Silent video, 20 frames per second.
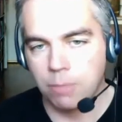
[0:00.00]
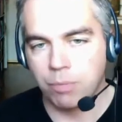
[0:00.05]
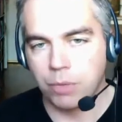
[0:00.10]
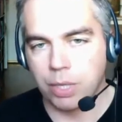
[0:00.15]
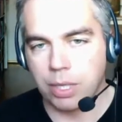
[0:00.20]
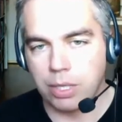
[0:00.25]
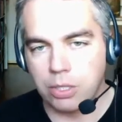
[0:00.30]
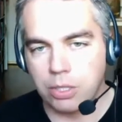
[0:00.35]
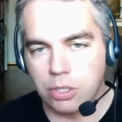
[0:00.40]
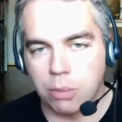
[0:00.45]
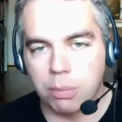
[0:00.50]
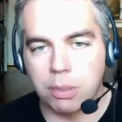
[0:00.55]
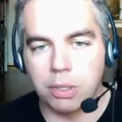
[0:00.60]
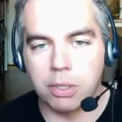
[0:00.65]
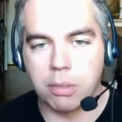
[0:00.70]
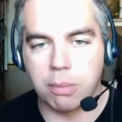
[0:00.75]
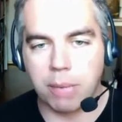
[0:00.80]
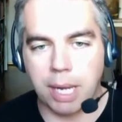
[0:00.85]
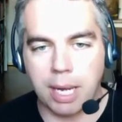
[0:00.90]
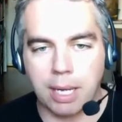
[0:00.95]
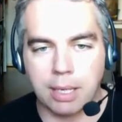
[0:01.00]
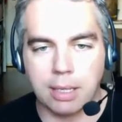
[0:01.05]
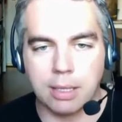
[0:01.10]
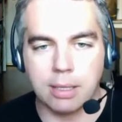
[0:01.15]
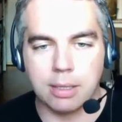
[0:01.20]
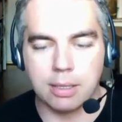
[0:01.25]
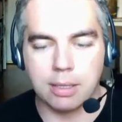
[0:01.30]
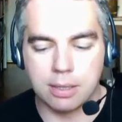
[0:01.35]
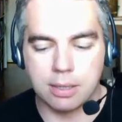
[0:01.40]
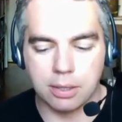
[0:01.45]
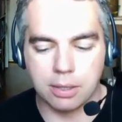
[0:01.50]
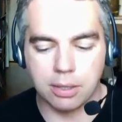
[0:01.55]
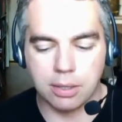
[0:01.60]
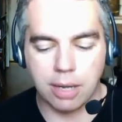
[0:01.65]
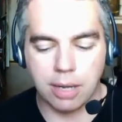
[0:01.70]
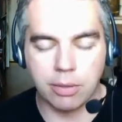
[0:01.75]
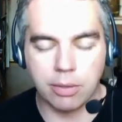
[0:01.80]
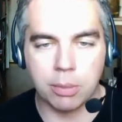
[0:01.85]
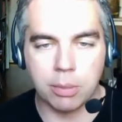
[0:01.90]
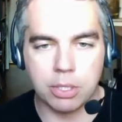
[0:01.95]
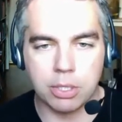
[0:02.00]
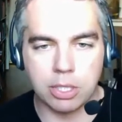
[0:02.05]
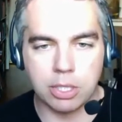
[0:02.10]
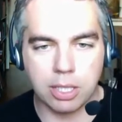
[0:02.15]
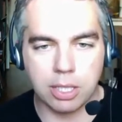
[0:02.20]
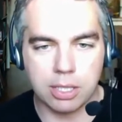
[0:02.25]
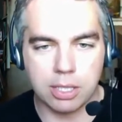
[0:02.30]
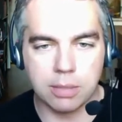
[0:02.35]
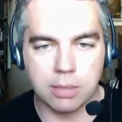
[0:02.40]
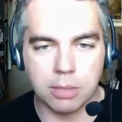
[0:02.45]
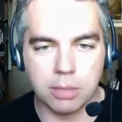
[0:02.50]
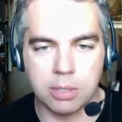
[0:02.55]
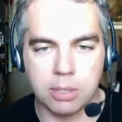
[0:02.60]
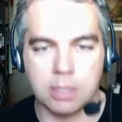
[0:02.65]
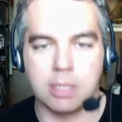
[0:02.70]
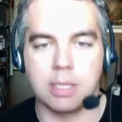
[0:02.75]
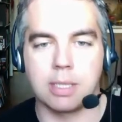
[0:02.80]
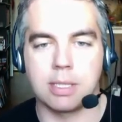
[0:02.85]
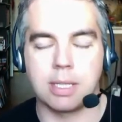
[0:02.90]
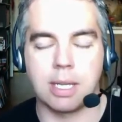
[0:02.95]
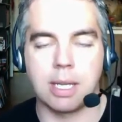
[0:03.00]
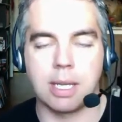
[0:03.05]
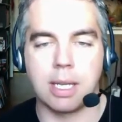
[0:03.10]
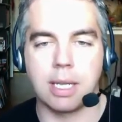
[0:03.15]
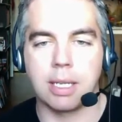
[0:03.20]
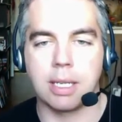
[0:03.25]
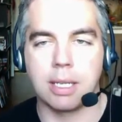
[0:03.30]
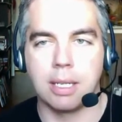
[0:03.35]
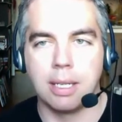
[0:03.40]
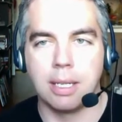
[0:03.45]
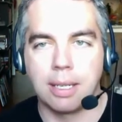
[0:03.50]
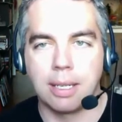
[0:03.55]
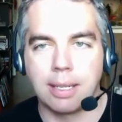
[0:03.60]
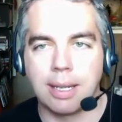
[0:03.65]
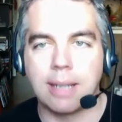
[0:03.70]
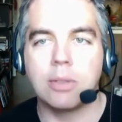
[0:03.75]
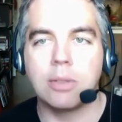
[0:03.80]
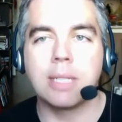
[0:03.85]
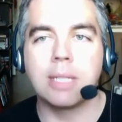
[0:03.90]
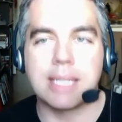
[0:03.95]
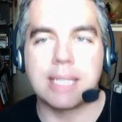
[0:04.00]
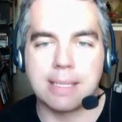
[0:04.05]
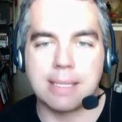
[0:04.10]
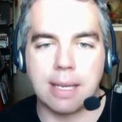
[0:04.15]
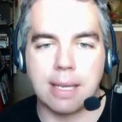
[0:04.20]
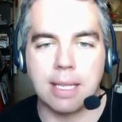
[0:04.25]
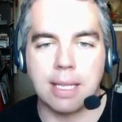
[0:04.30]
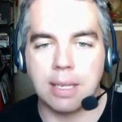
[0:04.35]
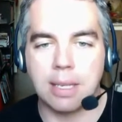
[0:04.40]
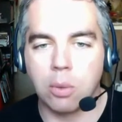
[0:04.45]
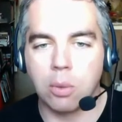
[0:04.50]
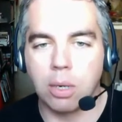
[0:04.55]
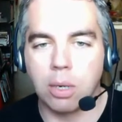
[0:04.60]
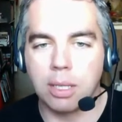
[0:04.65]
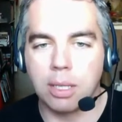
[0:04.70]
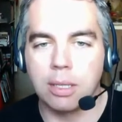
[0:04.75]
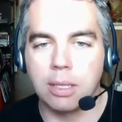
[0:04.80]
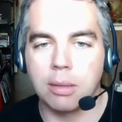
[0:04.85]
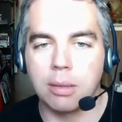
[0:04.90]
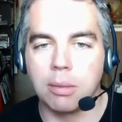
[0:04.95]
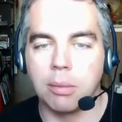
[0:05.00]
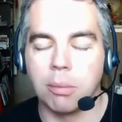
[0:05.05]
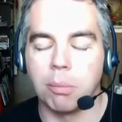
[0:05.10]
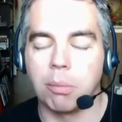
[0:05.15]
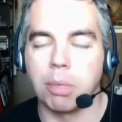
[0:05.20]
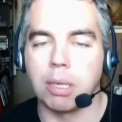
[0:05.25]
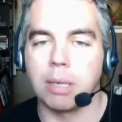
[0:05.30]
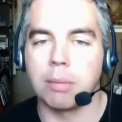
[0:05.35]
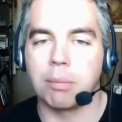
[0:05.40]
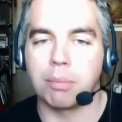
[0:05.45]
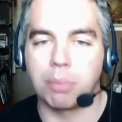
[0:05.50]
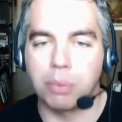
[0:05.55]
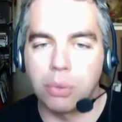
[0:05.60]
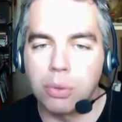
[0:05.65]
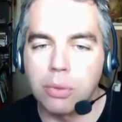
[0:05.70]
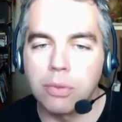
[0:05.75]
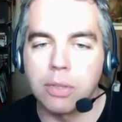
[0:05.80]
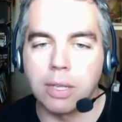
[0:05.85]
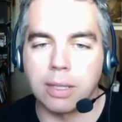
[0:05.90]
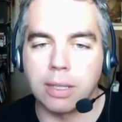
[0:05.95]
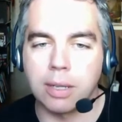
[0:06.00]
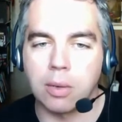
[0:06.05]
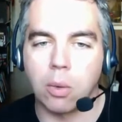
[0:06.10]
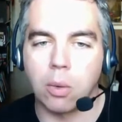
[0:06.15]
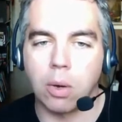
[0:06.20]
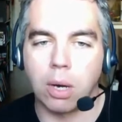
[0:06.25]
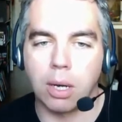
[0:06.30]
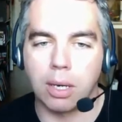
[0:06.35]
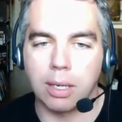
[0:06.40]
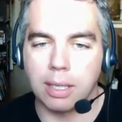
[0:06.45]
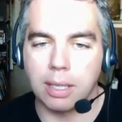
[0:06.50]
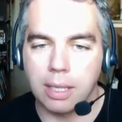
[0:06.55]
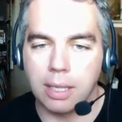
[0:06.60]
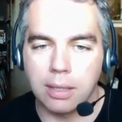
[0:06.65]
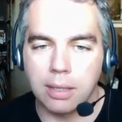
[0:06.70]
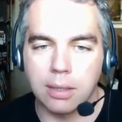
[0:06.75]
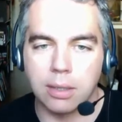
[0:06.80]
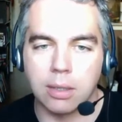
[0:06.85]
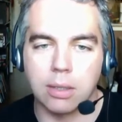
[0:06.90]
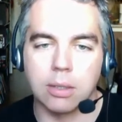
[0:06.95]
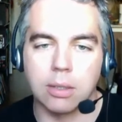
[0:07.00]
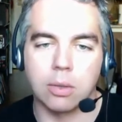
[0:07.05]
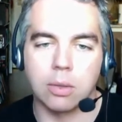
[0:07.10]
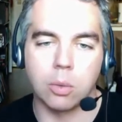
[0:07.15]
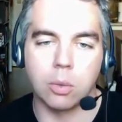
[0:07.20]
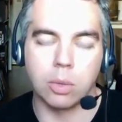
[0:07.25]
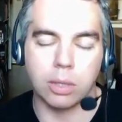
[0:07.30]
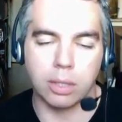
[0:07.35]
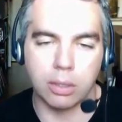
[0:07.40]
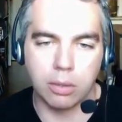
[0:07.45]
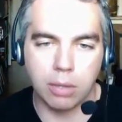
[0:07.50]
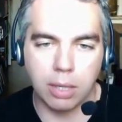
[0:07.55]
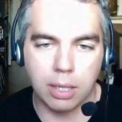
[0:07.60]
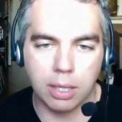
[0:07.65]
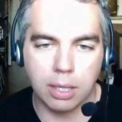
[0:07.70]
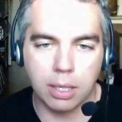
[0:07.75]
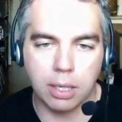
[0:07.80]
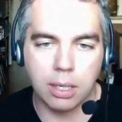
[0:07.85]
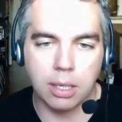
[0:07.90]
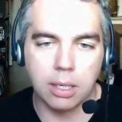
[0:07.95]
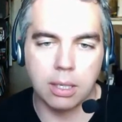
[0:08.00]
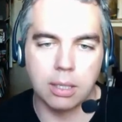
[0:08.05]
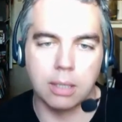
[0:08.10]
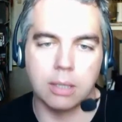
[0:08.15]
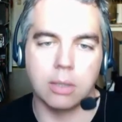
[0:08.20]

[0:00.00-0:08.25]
and don't build the back end until you have a bunch of customers that not only say they want it, but prove that they want it, either with a credit card